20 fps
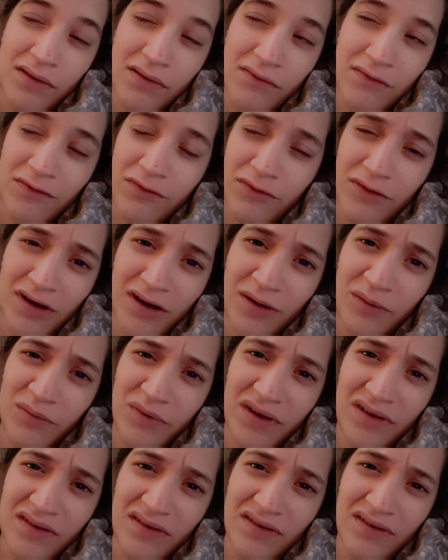for any
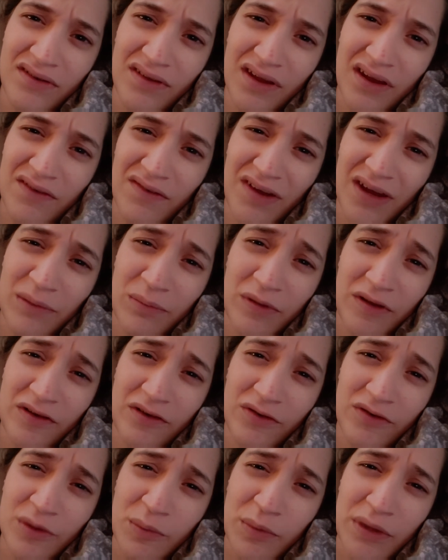reason, like if I get busy
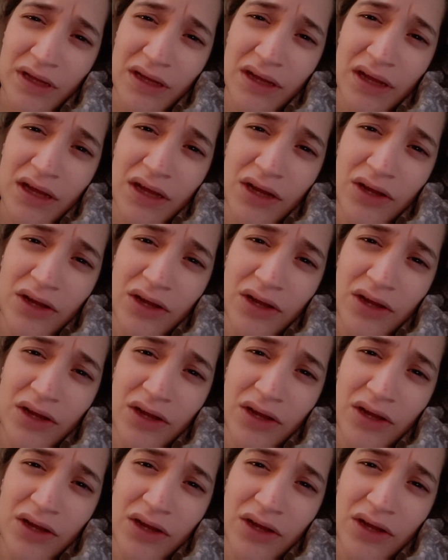or something.